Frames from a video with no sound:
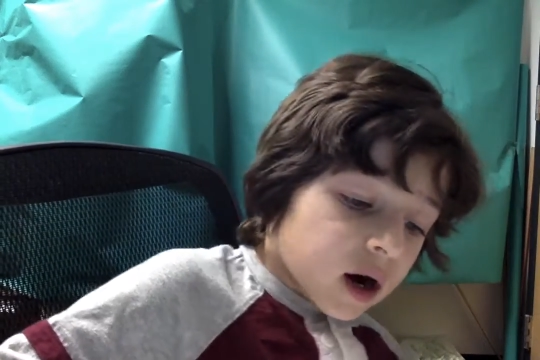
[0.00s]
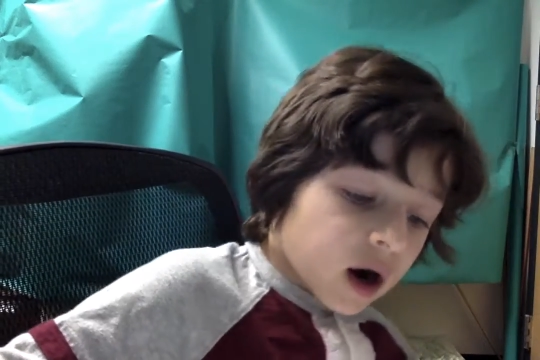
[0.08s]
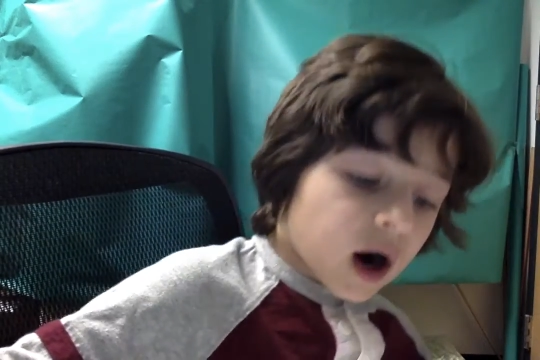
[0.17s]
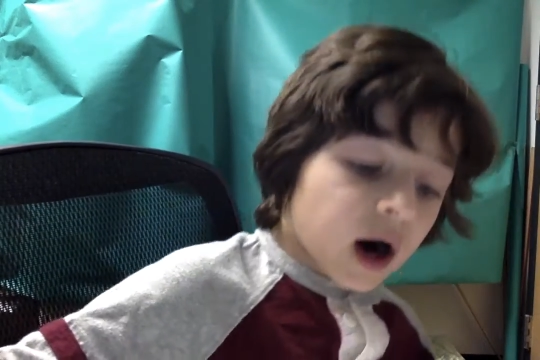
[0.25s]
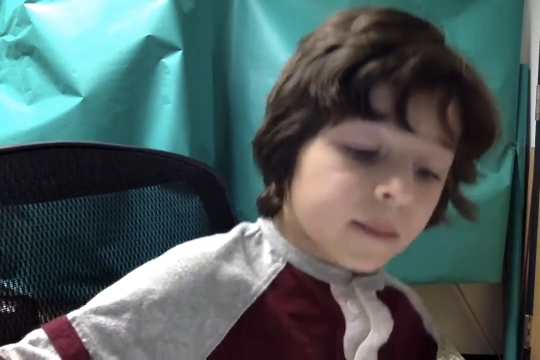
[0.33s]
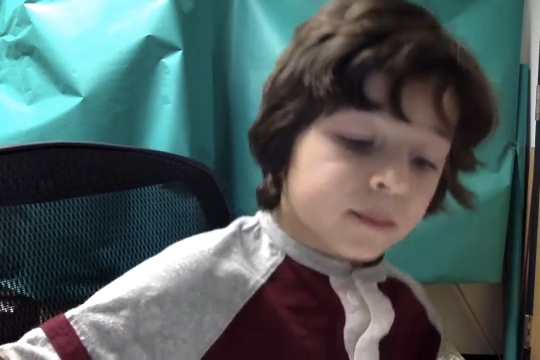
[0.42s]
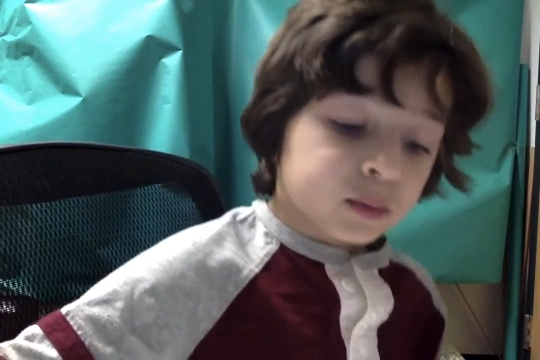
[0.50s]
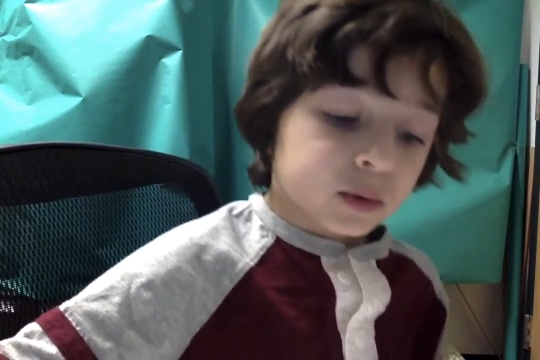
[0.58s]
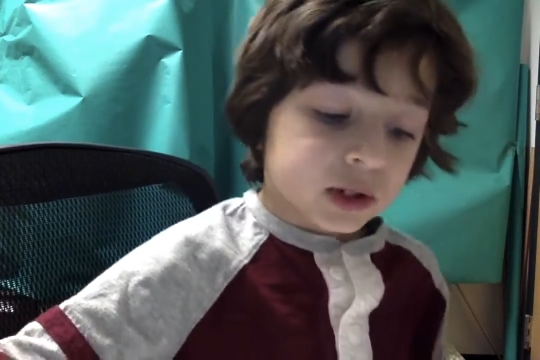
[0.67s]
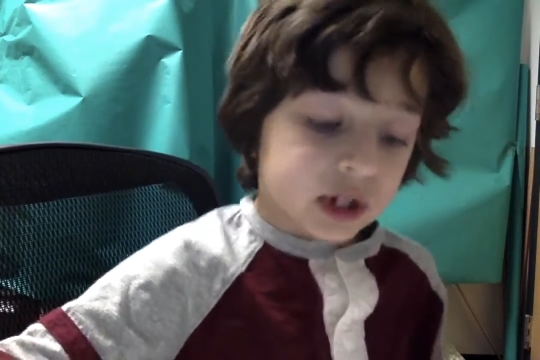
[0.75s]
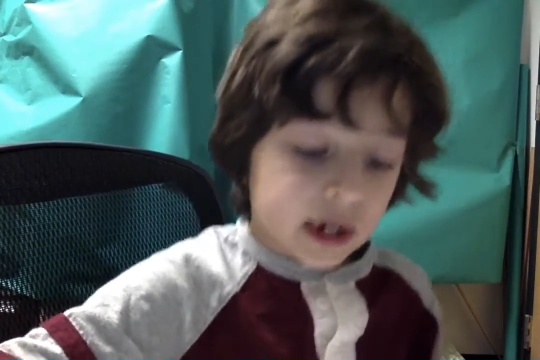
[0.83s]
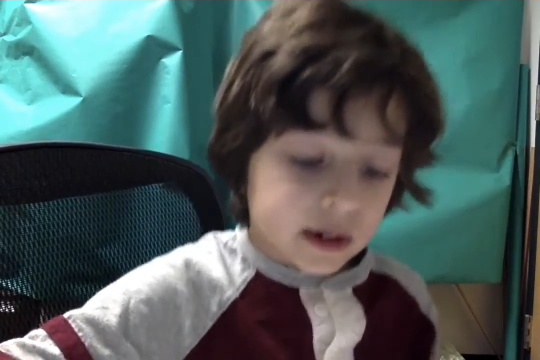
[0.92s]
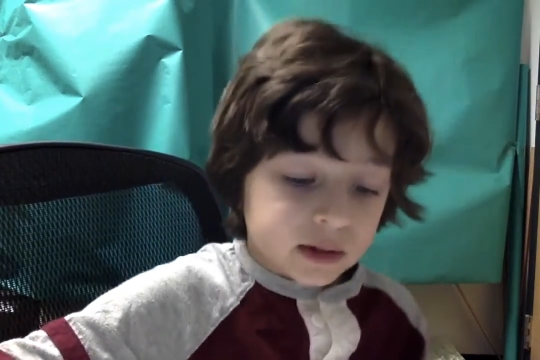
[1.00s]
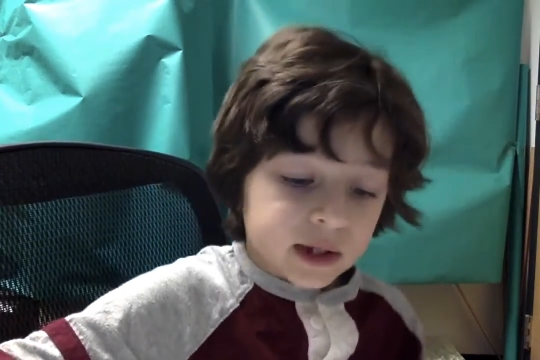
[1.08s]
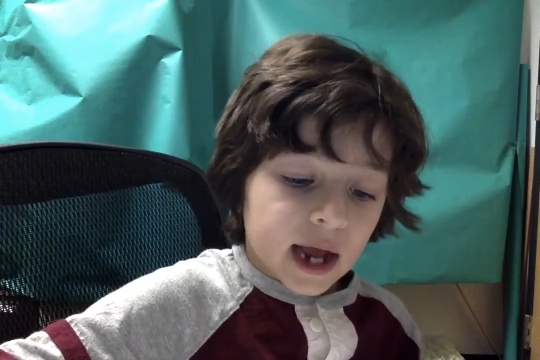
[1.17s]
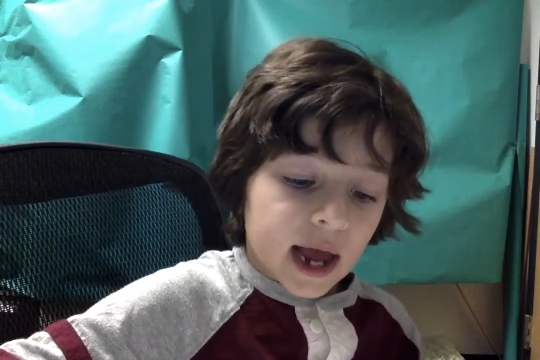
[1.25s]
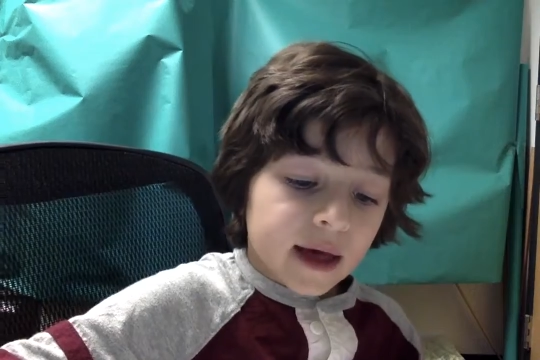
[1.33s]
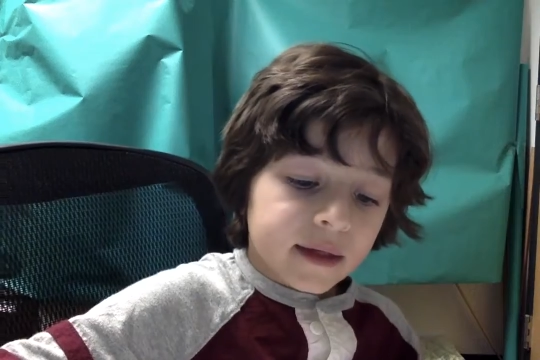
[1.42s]
"Up!" Gerald
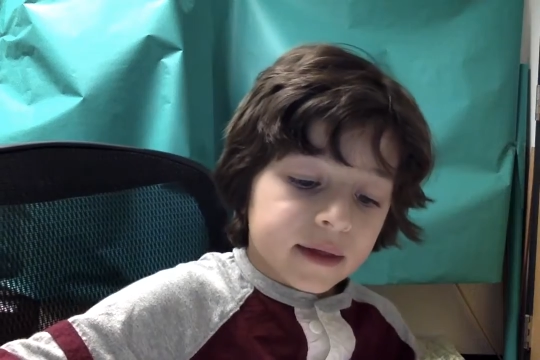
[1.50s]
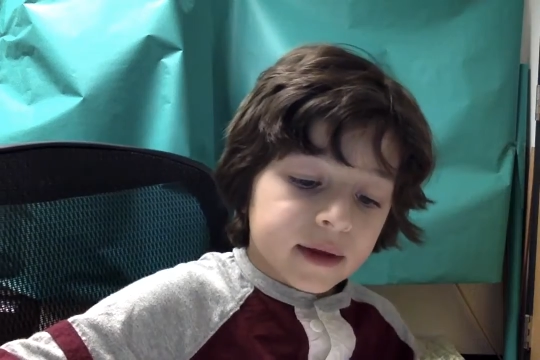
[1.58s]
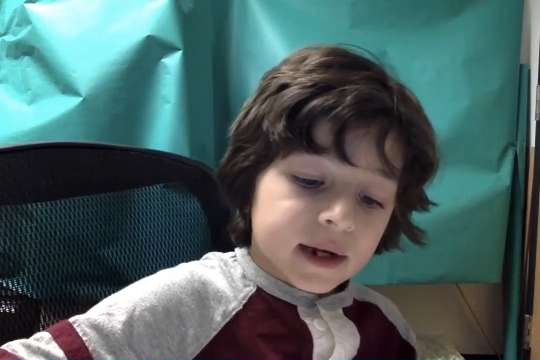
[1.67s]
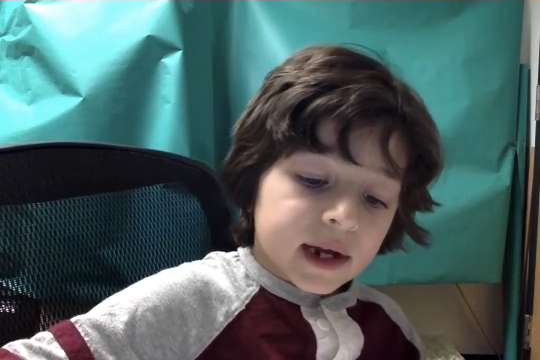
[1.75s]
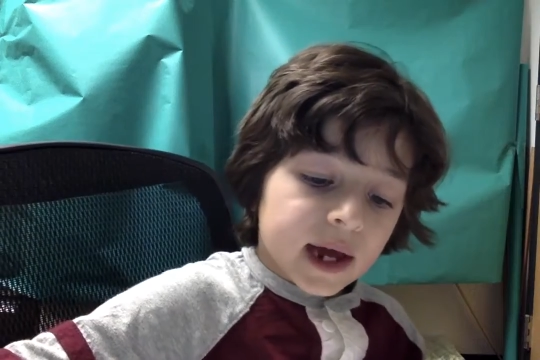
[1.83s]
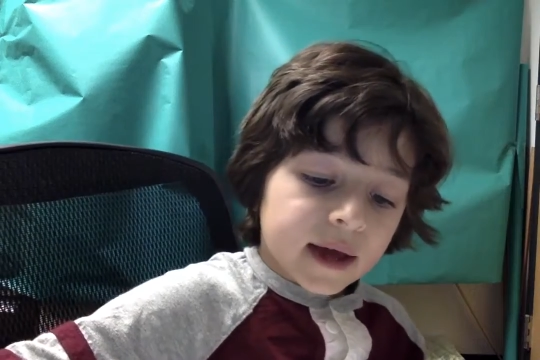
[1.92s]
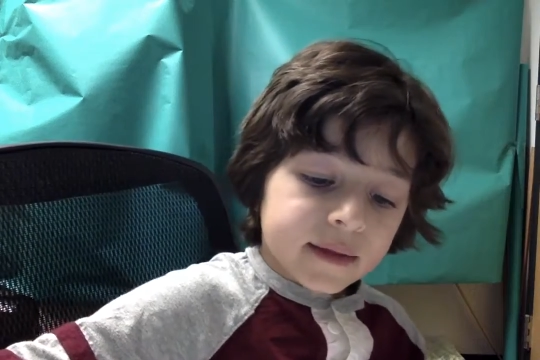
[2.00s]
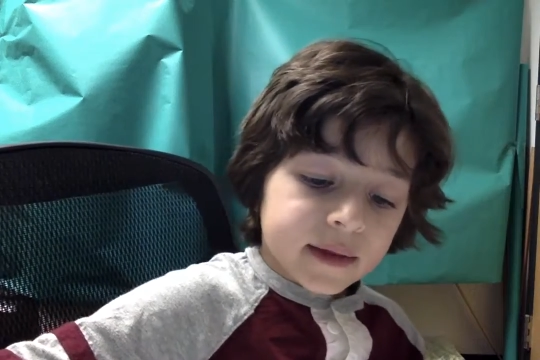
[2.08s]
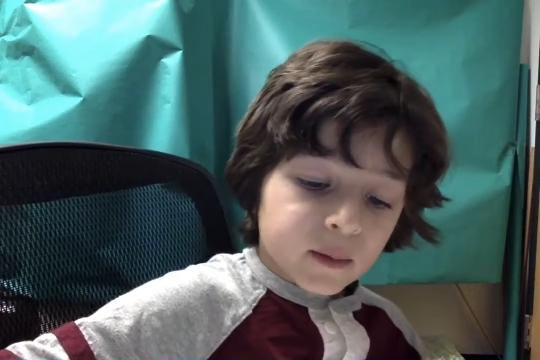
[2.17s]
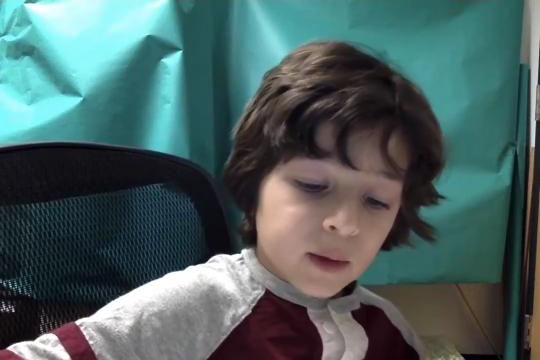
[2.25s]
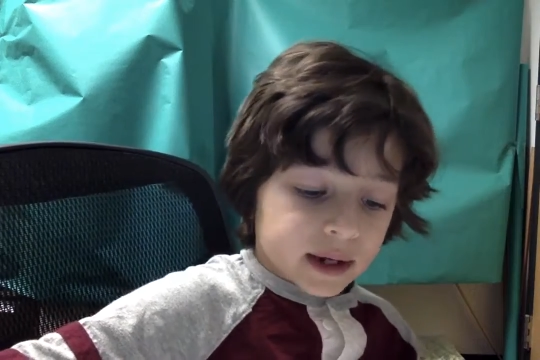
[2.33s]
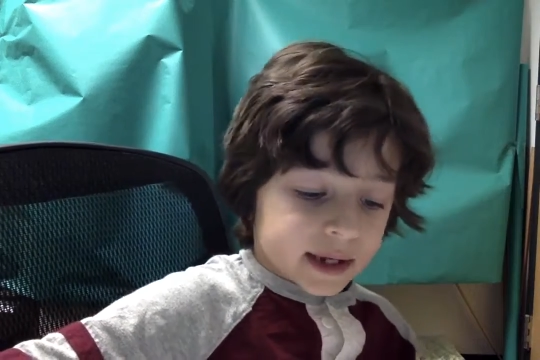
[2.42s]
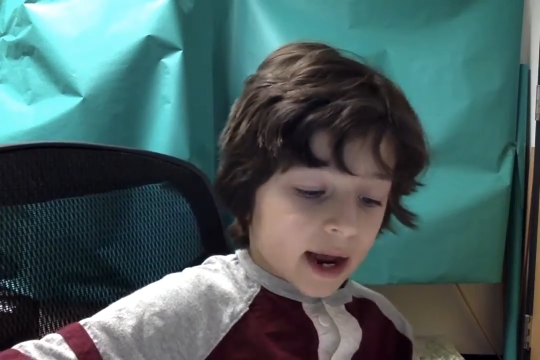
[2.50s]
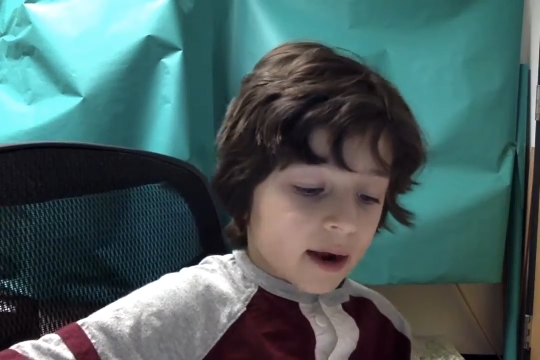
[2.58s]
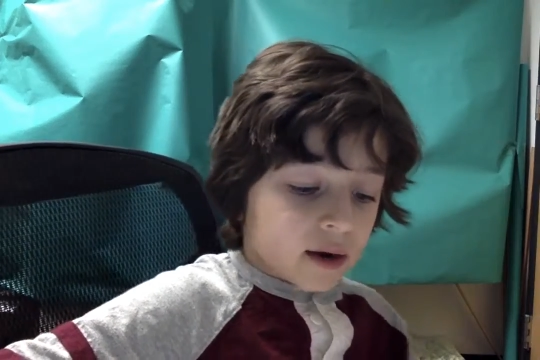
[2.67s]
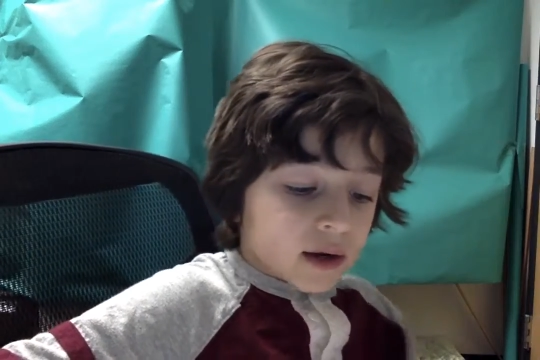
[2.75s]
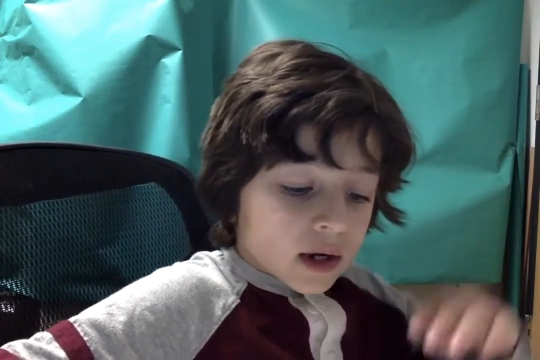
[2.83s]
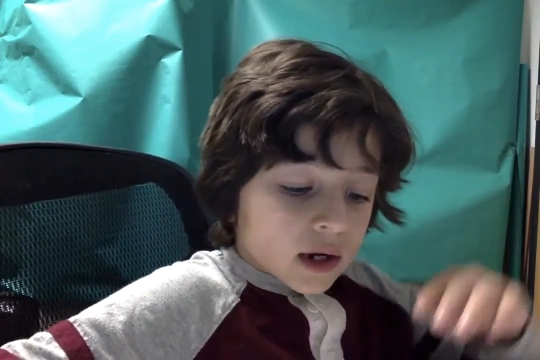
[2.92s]
asked as he went down.